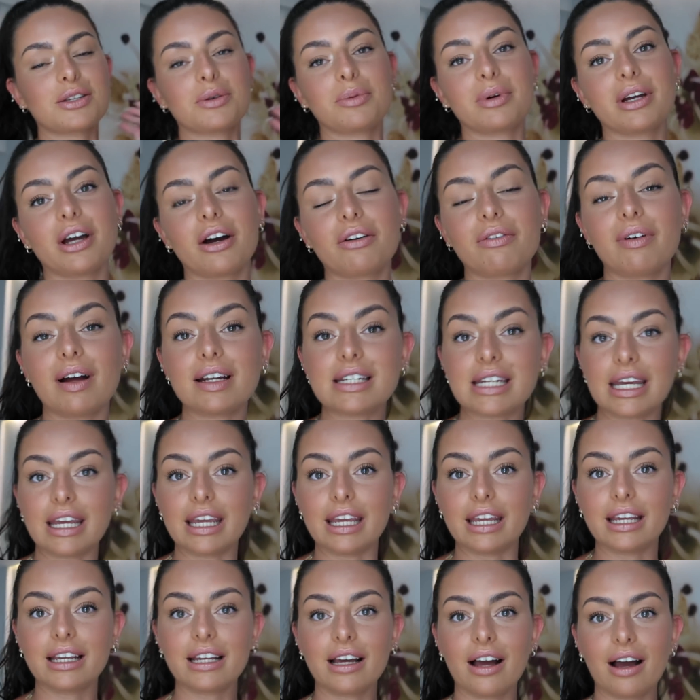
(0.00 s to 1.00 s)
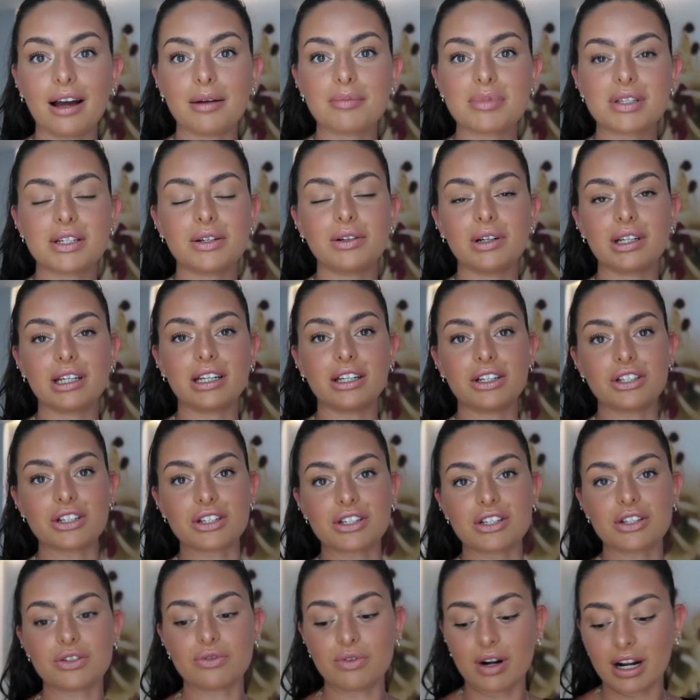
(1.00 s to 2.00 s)
so we are ready. I'm still looking wow,
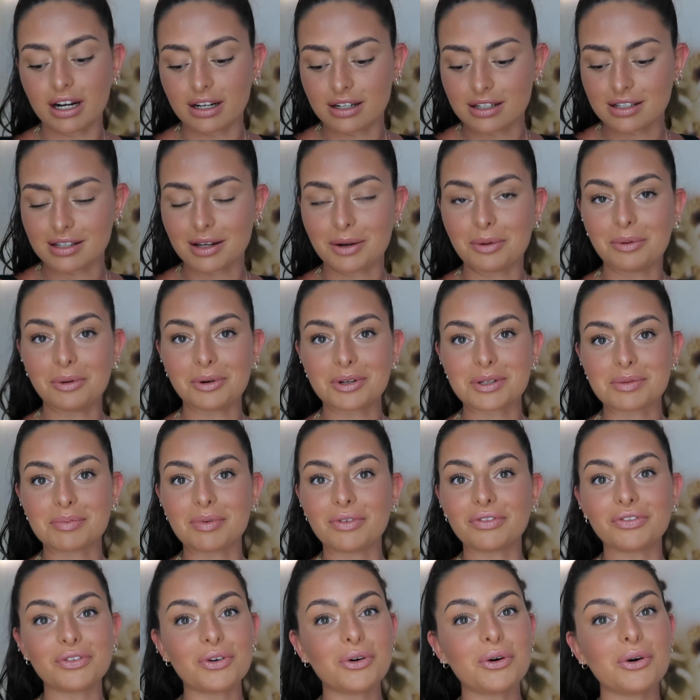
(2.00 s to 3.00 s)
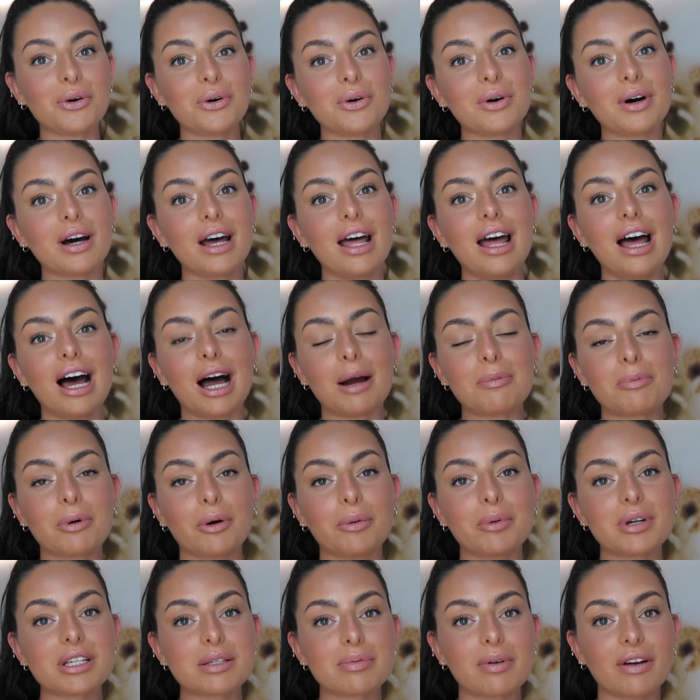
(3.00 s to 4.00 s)
just as red as ready. it was before. I
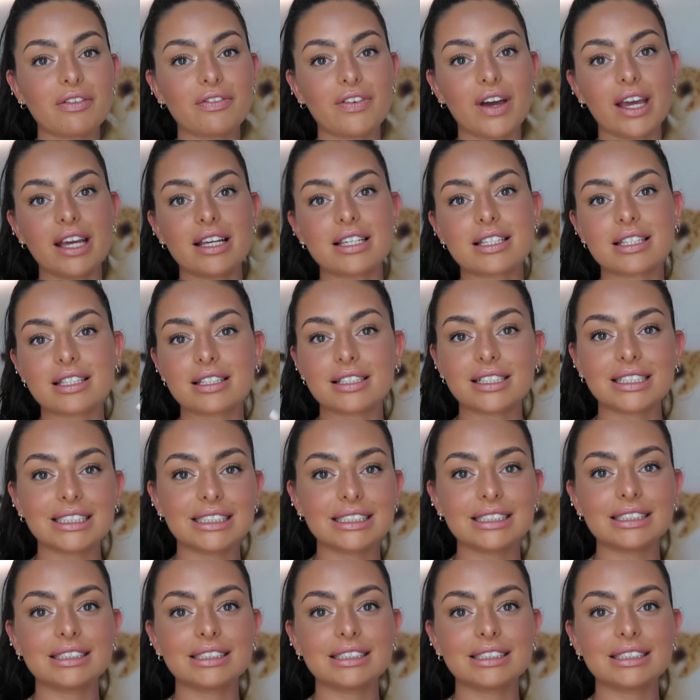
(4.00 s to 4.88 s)
promise my face